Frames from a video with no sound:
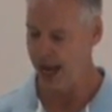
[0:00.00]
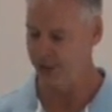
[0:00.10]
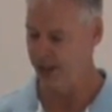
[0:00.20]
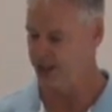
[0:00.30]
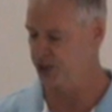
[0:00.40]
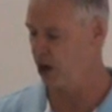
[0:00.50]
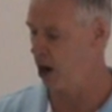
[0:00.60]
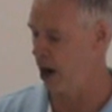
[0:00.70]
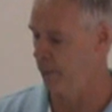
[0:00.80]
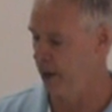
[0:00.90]
At this
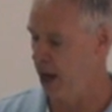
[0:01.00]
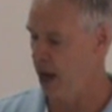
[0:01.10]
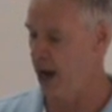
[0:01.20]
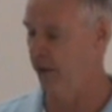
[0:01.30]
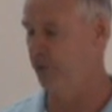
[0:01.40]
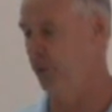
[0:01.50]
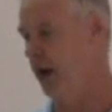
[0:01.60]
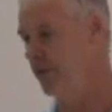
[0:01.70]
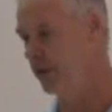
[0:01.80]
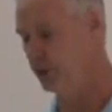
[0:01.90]
time,
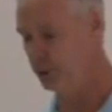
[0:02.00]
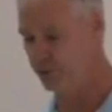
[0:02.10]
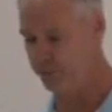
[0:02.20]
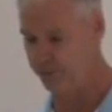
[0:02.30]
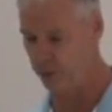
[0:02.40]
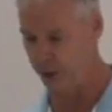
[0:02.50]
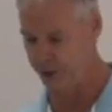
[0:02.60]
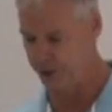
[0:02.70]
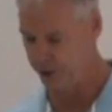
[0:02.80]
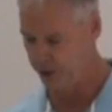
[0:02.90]
after every use of
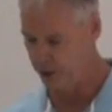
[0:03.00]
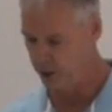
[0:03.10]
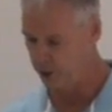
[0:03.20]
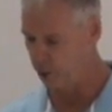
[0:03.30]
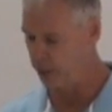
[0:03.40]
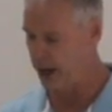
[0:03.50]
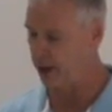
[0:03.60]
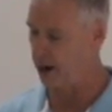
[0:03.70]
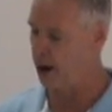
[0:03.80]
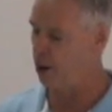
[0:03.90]
force, no
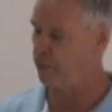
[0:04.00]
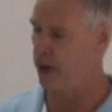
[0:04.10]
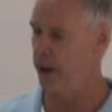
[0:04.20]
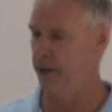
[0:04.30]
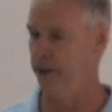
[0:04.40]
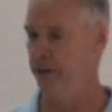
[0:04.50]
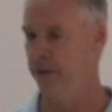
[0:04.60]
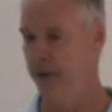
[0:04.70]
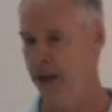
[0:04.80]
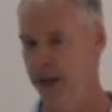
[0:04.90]
matter how minor,
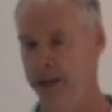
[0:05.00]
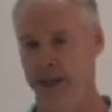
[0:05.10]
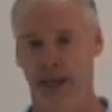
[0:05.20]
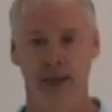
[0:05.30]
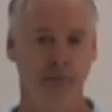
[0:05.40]
the